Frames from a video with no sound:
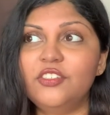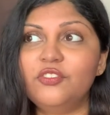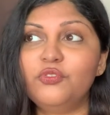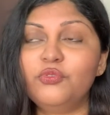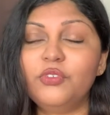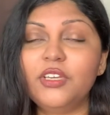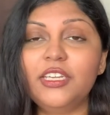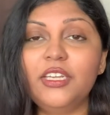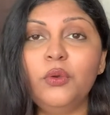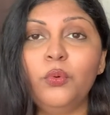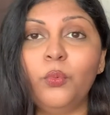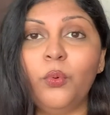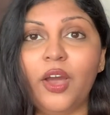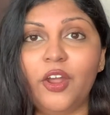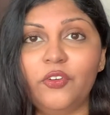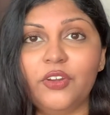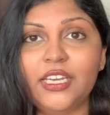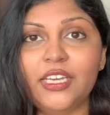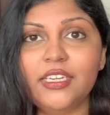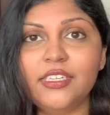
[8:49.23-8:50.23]
really
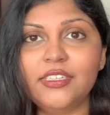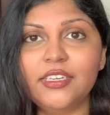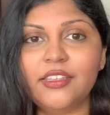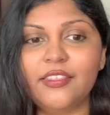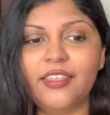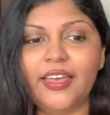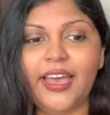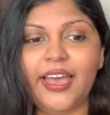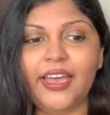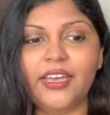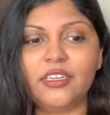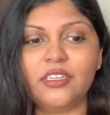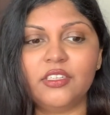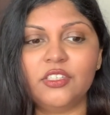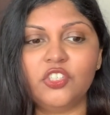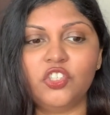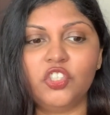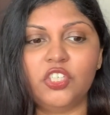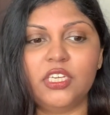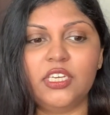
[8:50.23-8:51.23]
worried that
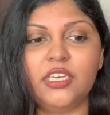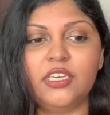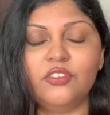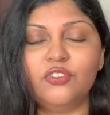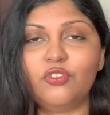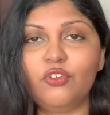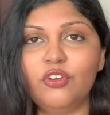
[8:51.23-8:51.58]
she is